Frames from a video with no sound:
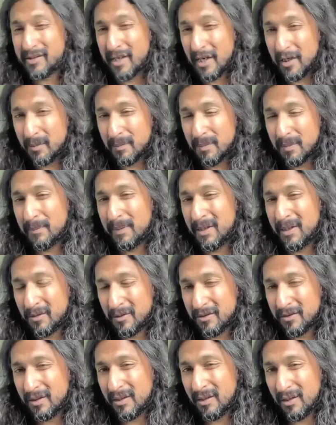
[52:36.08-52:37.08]
tend to be
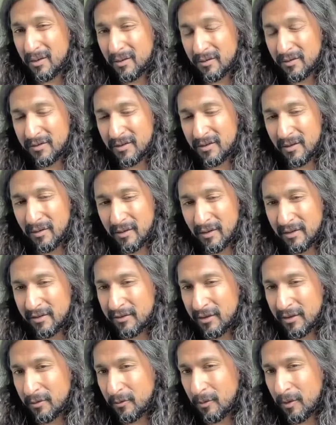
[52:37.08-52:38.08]
B2C because they're
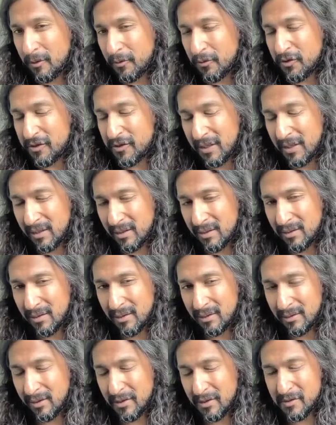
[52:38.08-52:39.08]
easy to understand
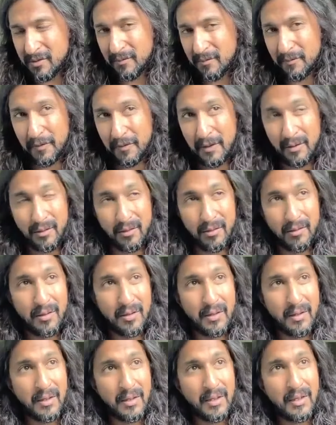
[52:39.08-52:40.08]
and touch and feel.
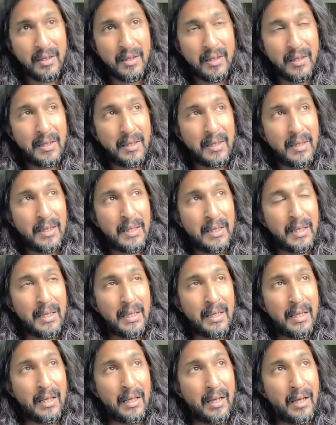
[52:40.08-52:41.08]

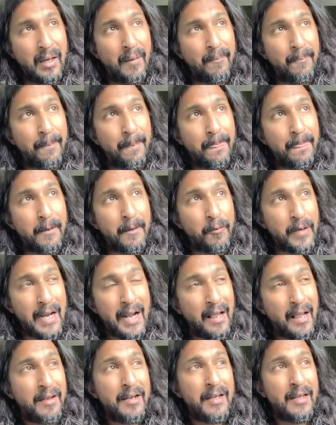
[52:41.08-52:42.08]
The
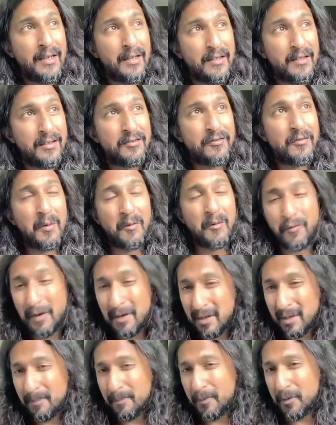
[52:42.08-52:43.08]
reality is, from a
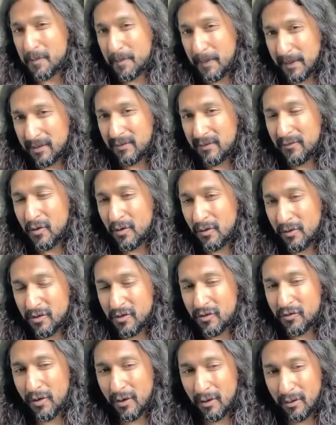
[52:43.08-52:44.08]
funding perspective, you're going to
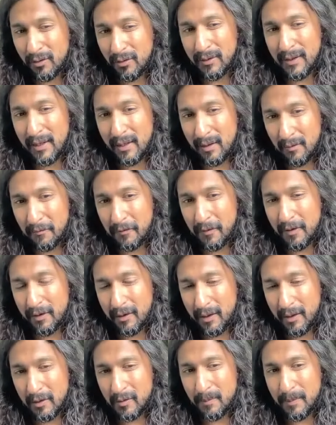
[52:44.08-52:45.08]
struggle getting
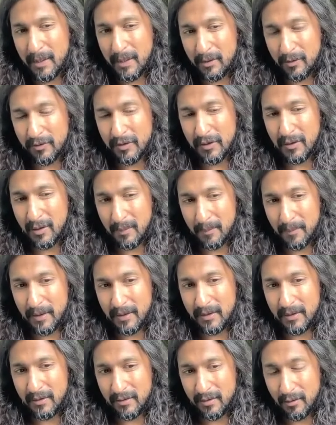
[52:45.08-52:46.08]
funding into B2C
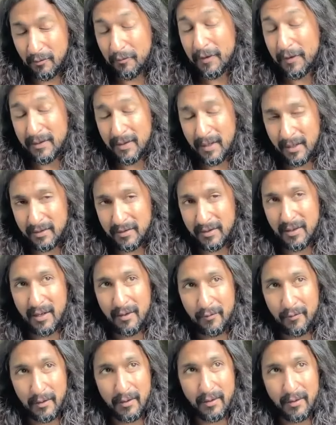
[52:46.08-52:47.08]
companies of fintechs in
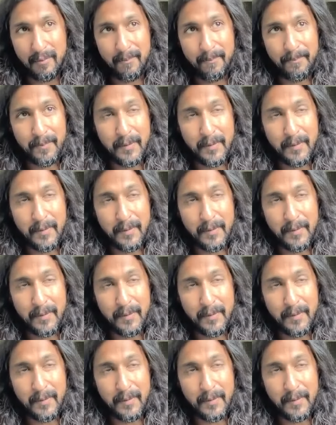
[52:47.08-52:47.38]
Africa.